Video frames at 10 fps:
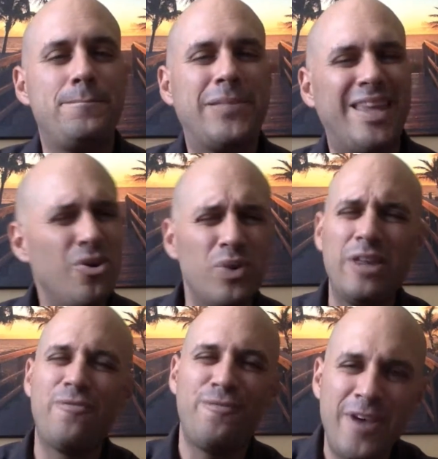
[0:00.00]
But they don't
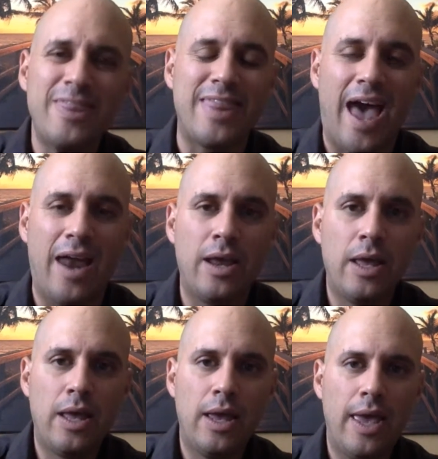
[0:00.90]
really fit that.
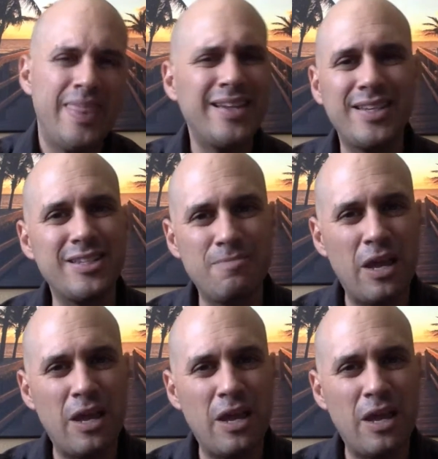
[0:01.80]
And that doesn't